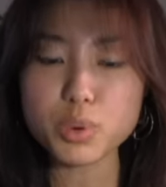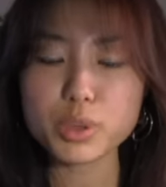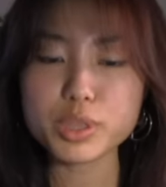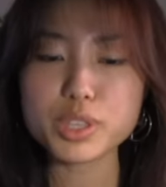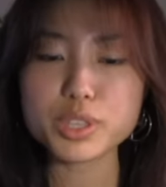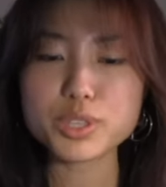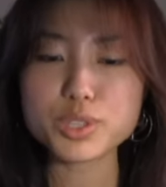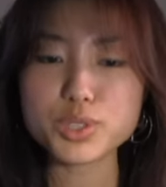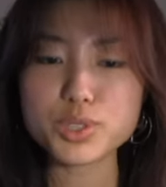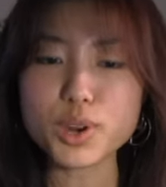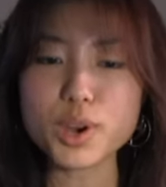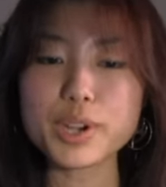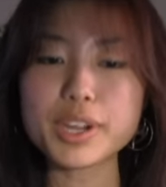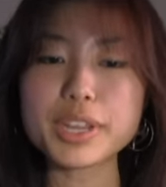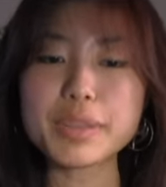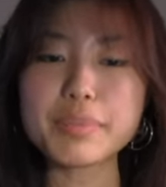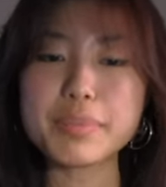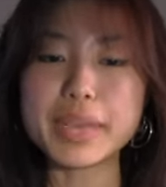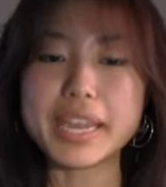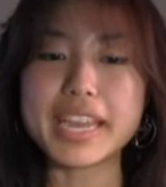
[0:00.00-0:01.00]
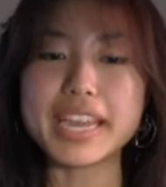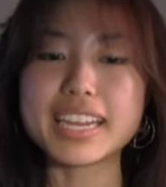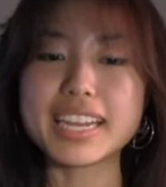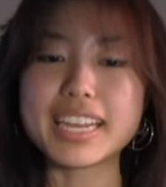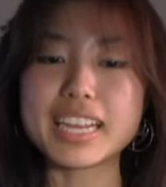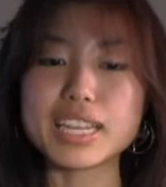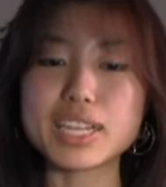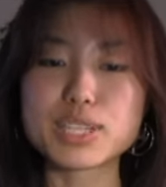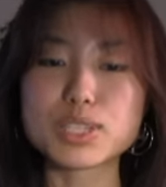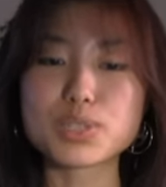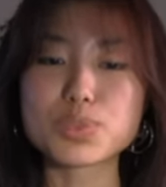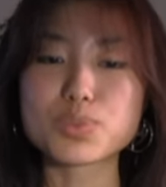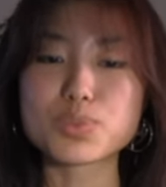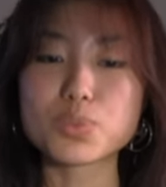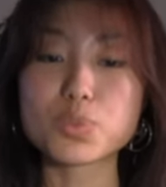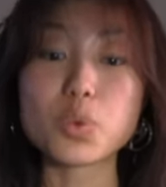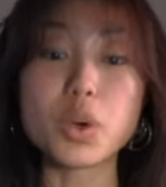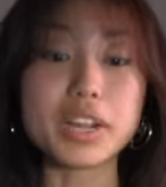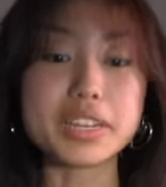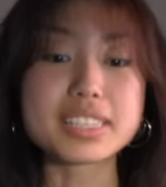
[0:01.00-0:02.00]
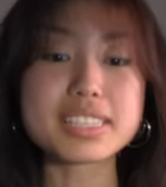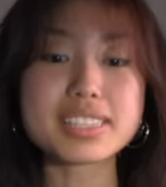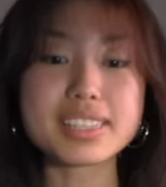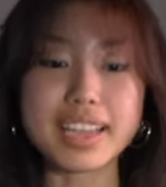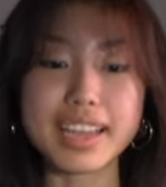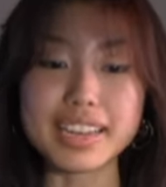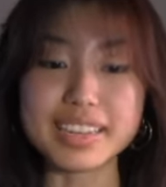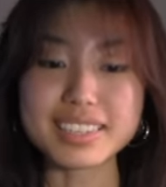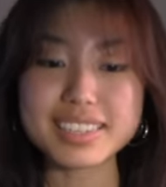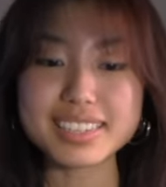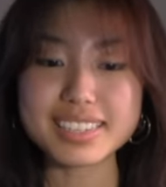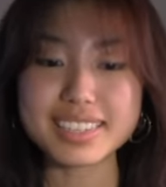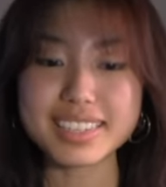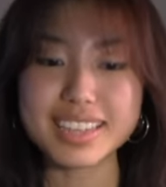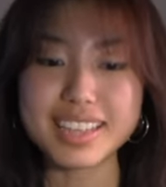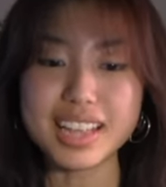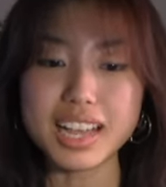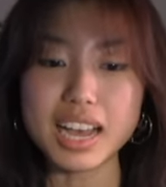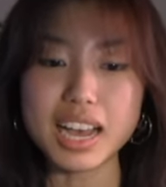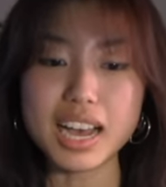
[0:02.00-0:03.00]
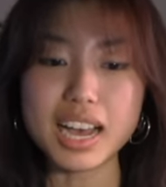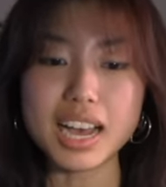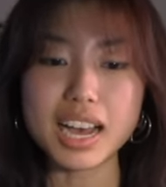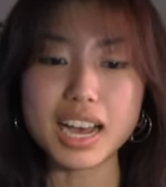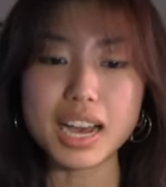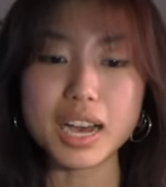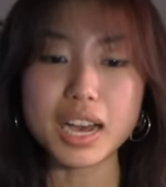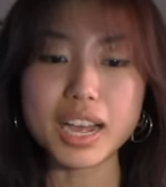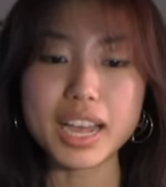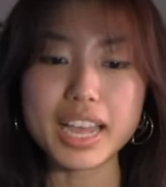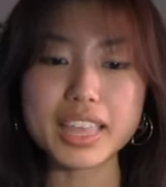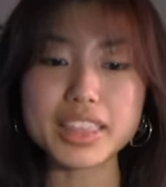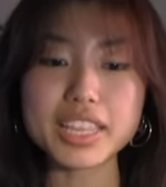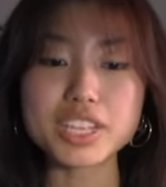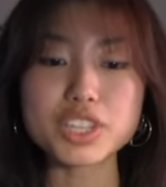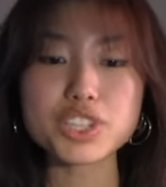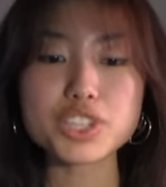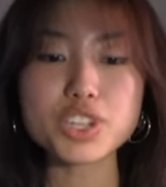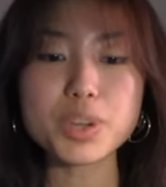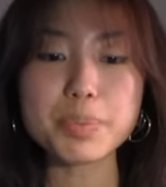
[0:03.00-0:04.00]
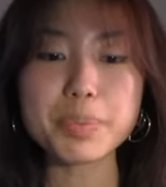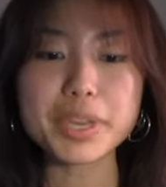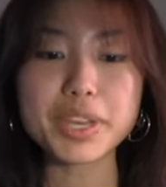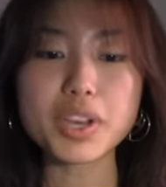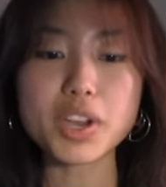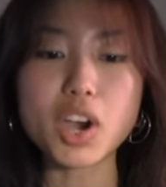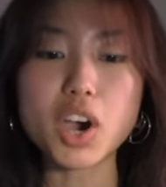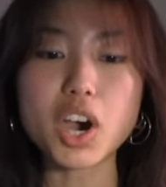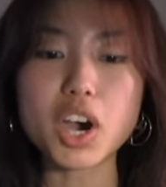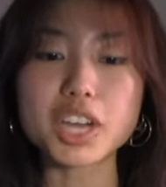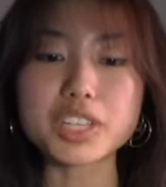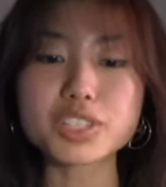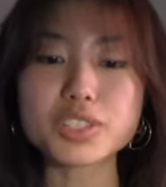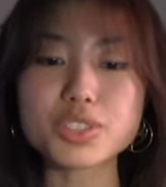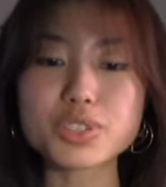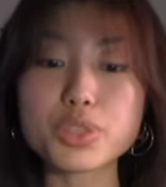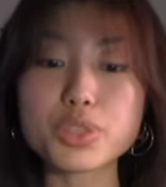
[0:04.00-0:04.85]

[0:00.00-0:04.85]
the starting bid is 1 cent. And then shipping costs